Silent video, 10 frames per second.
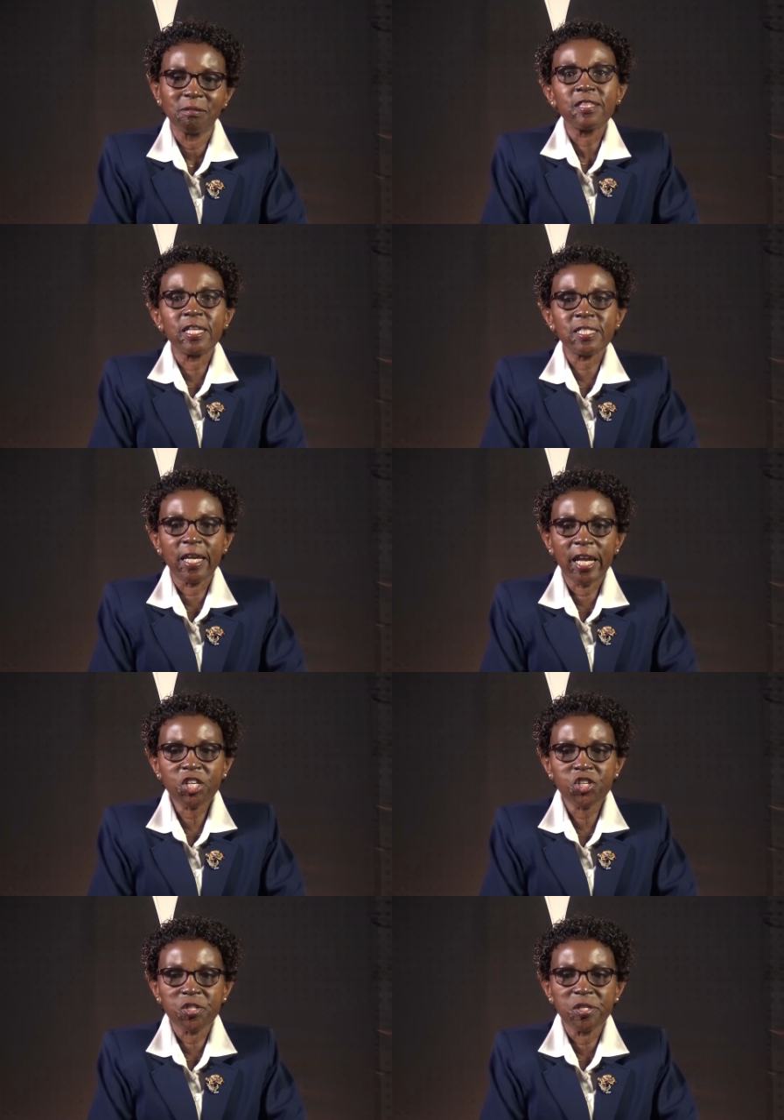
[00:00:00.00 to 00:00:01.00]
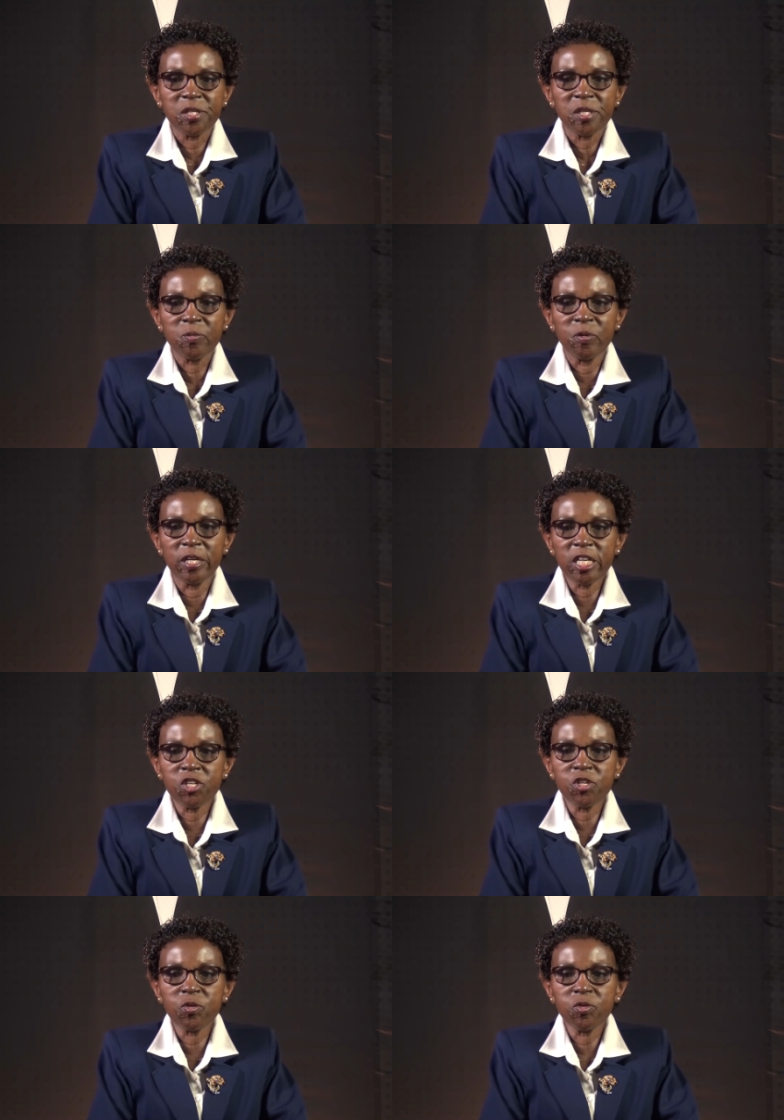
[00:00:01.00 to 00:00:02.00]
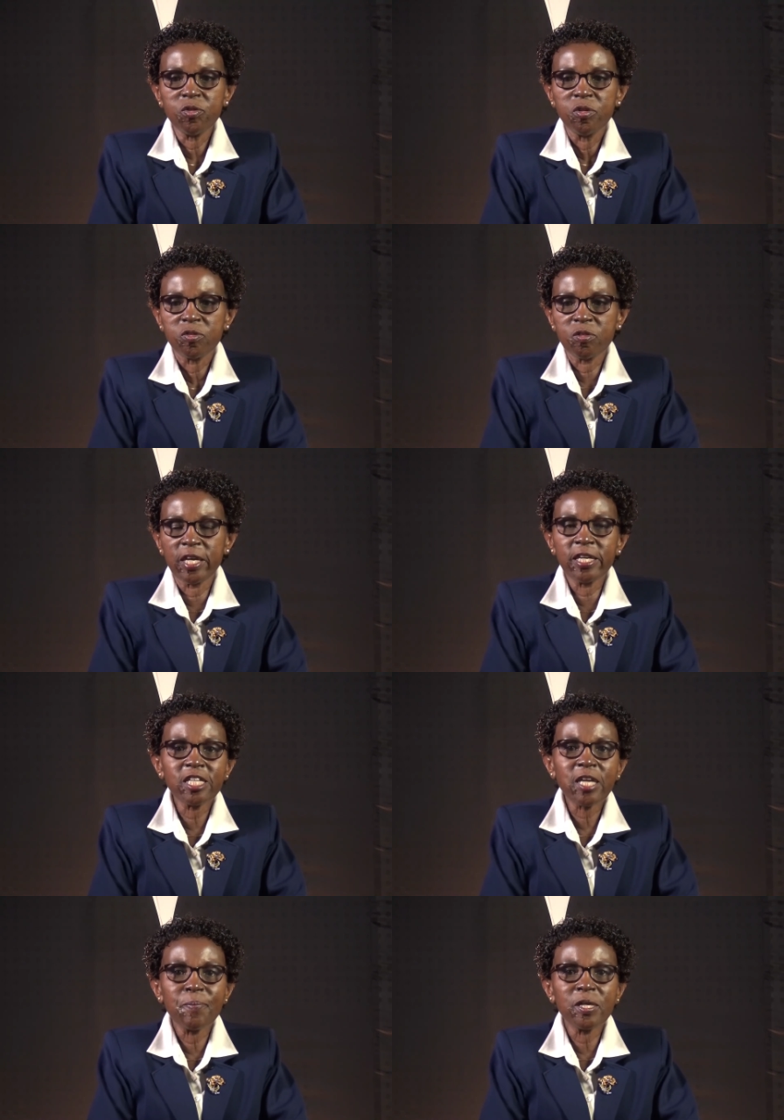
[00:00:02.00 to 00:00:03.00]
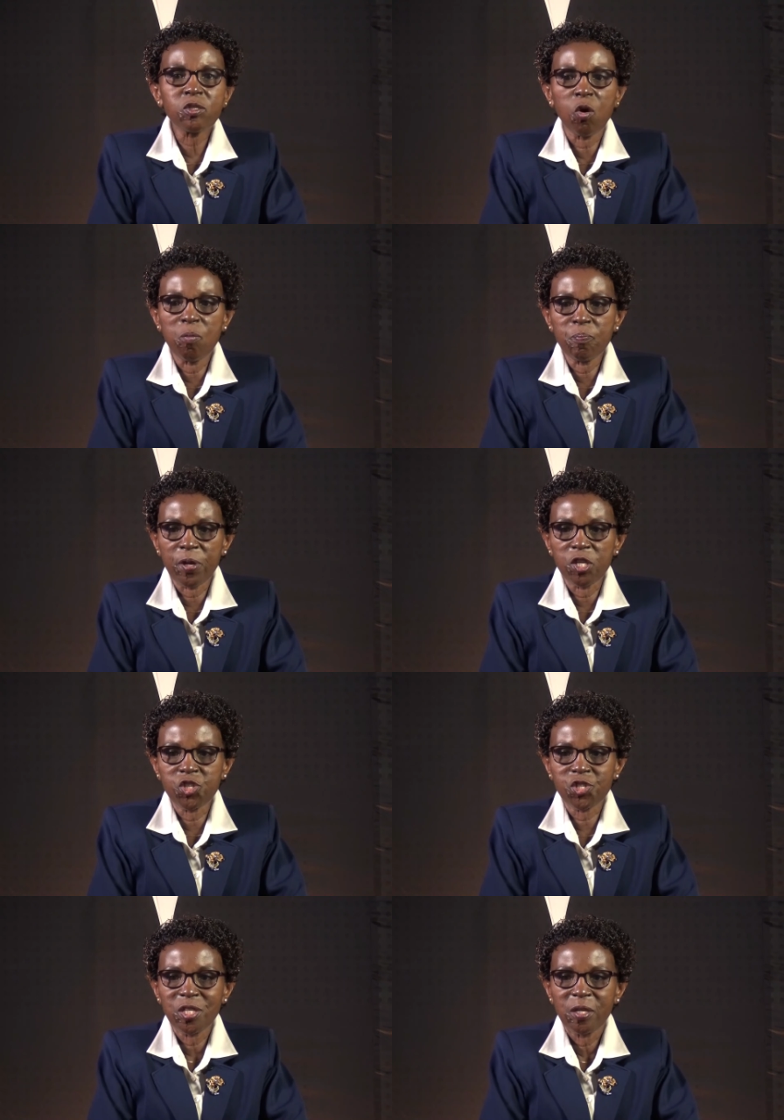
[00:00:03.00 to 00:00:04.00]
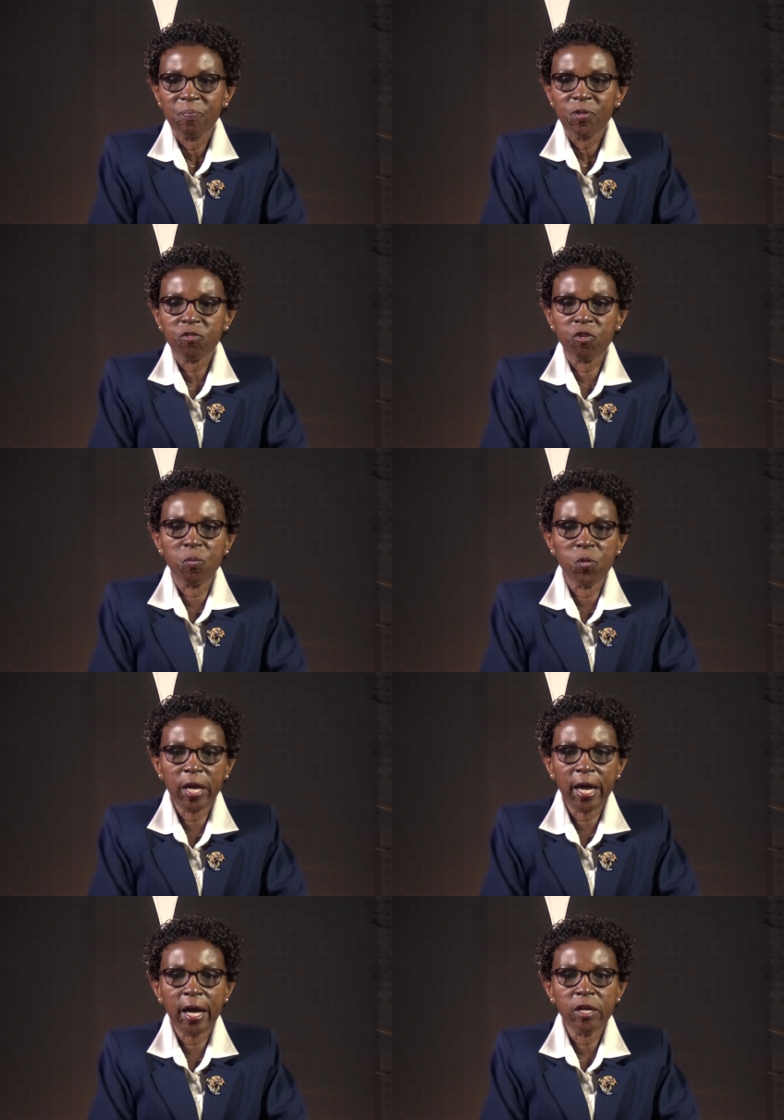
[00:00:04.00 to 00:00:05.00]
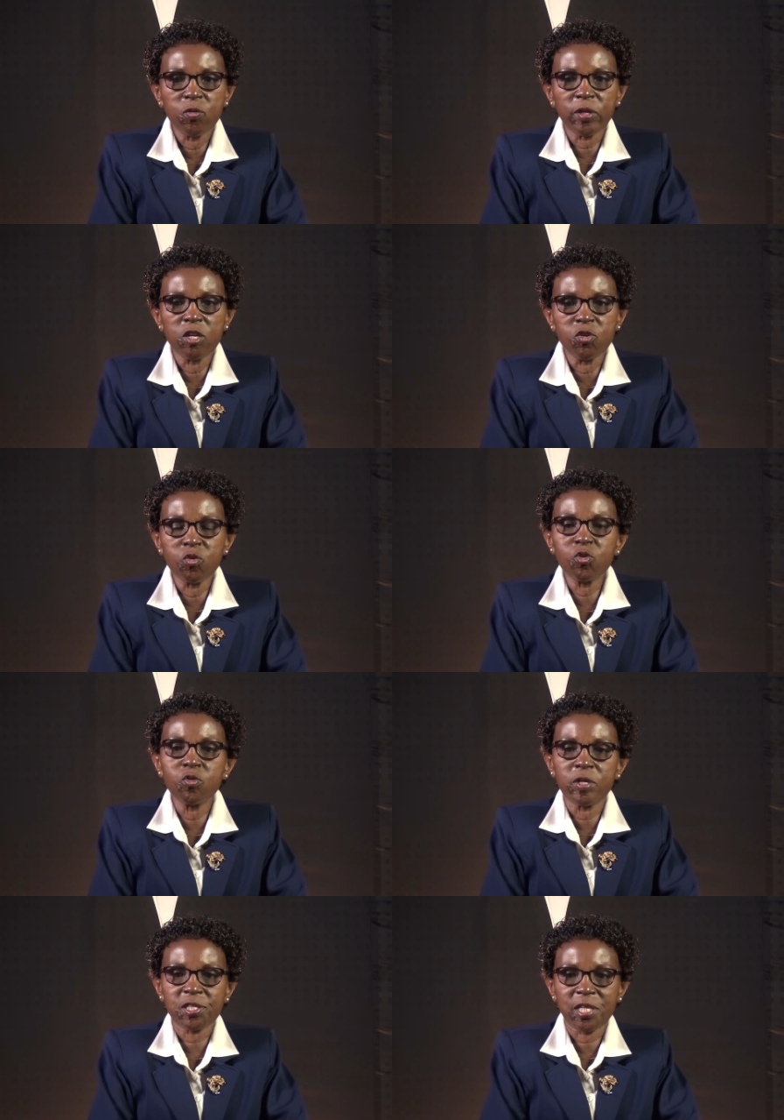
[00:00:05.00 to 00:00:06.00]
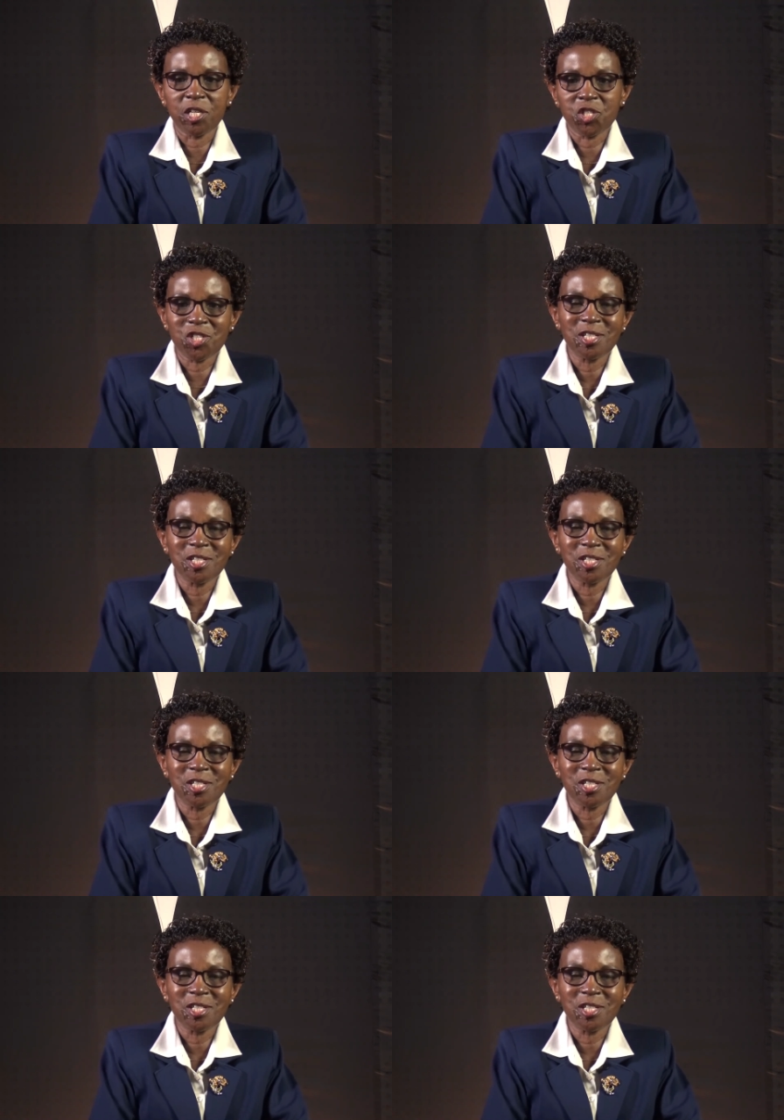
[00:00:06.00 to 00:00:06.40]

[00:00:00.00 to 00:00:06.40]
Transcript: The selection will lead you to the database homepage from where you can do your search.